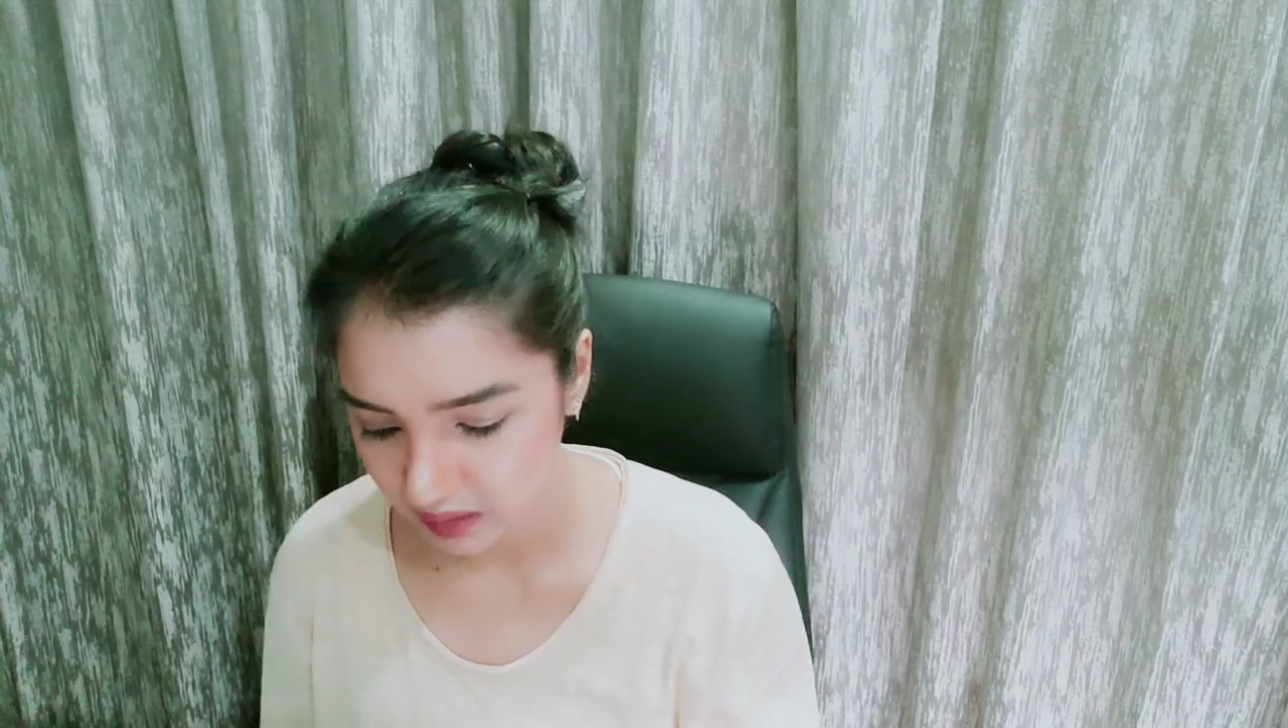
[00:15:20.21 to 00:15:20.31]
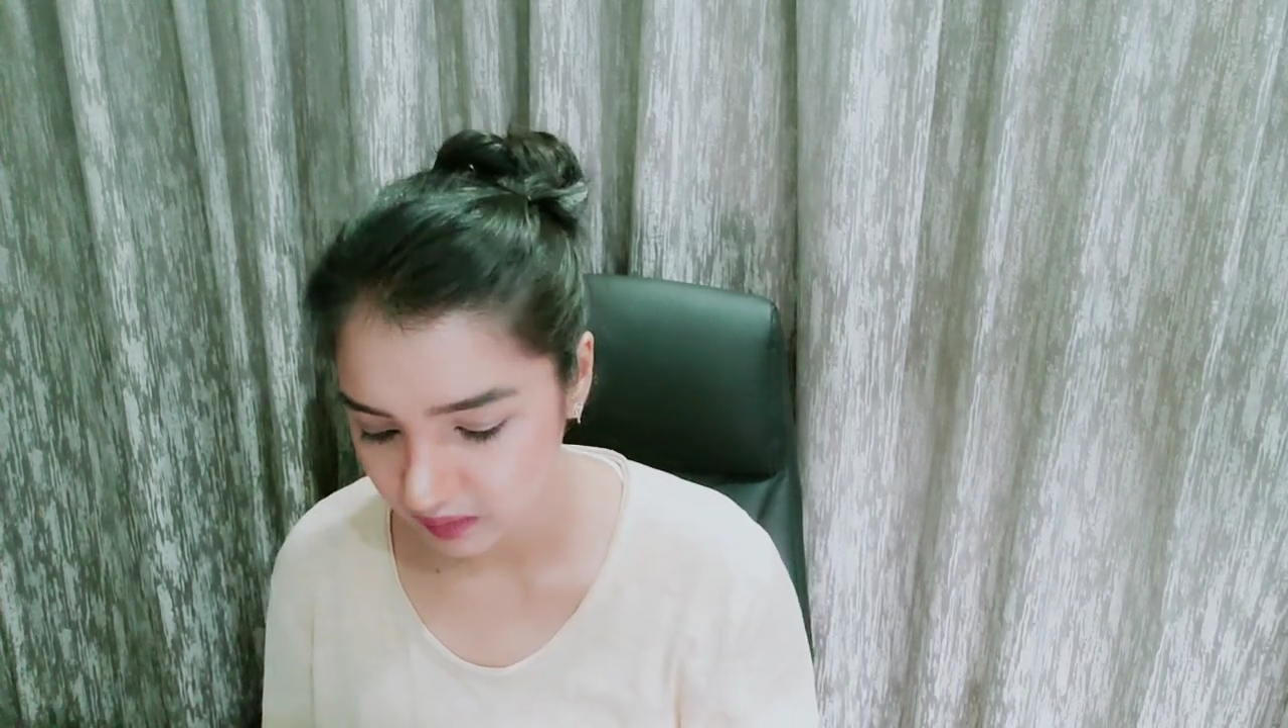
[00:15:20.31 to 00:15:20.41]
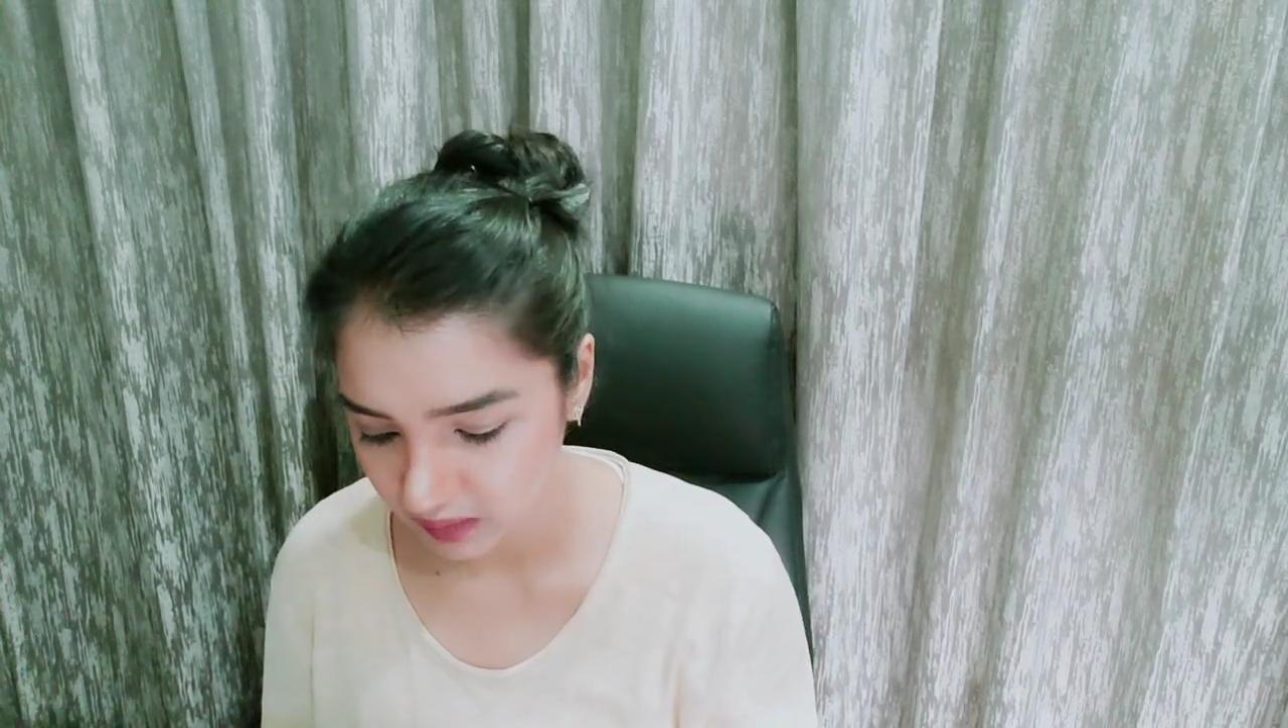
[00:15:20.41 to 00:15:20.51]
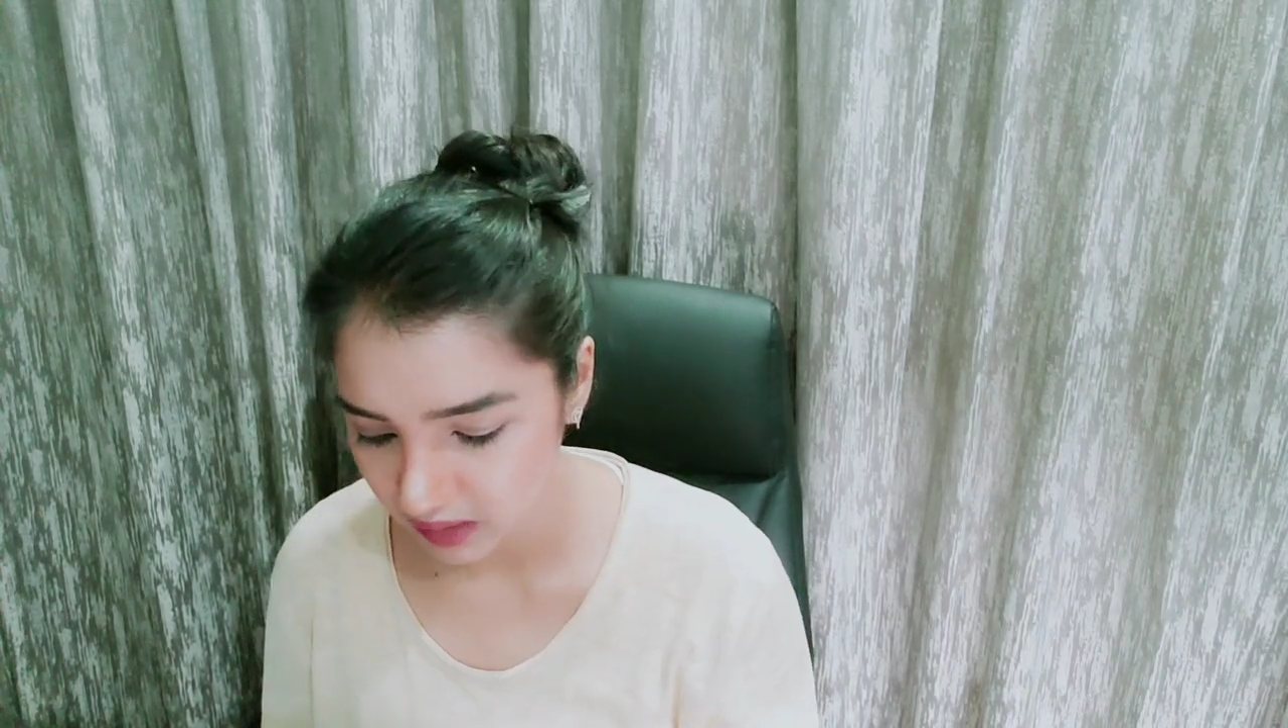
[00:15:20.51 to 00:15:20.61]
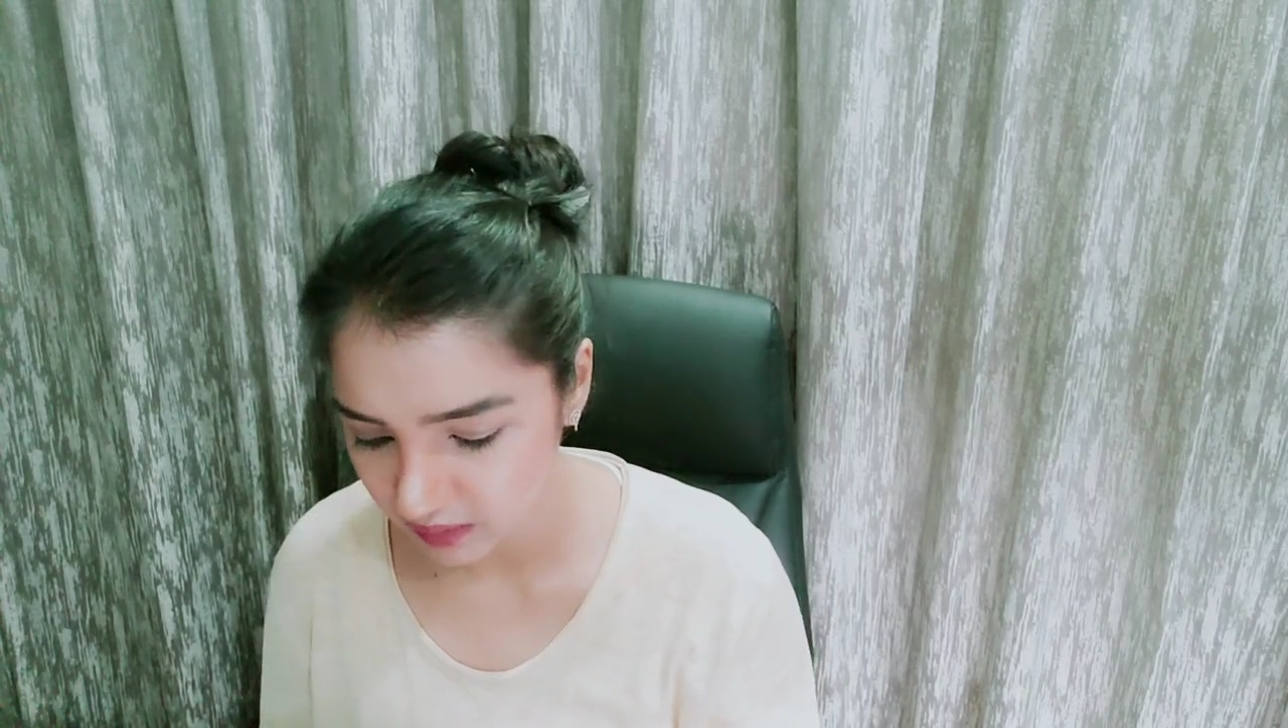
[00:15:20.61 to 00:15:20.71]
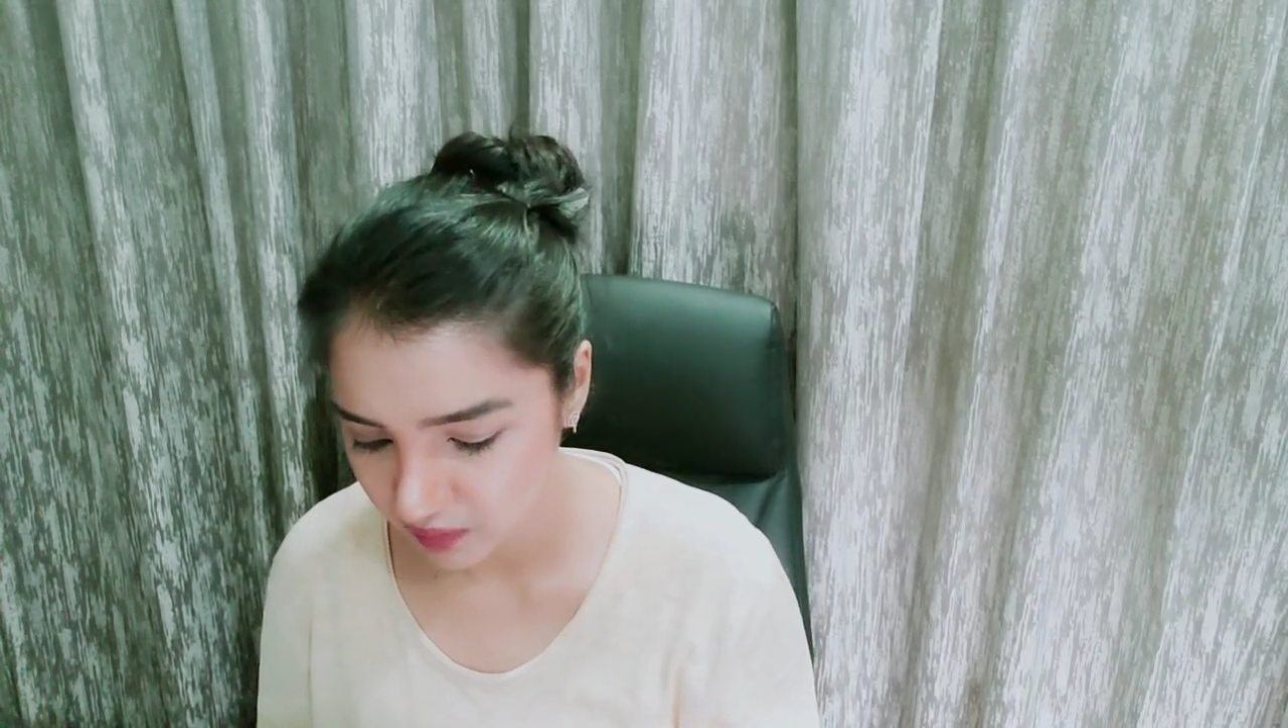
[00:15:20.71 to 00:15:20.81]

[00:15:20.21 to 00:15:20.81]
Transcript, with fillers: okay